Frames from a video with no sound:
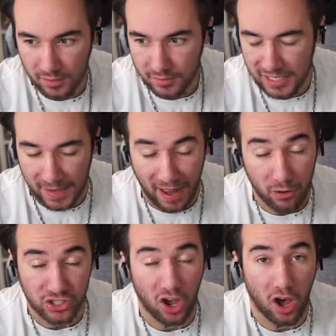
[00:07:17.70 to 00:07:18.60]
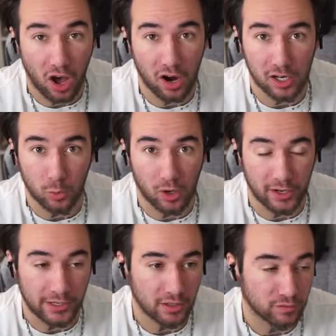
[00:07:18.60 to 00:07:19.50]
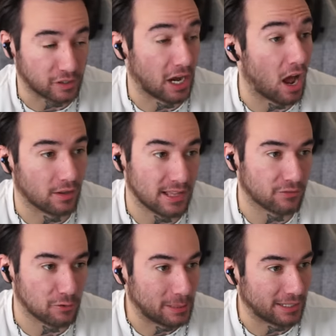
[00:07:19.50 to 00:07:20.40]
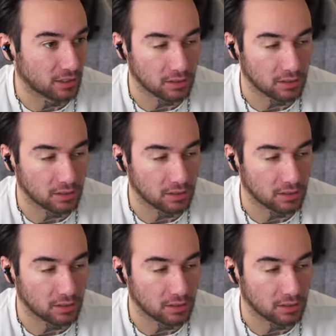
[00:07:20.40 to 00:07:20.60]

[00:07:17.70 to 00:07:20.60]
Then that was a hard one. For y'all, not for me.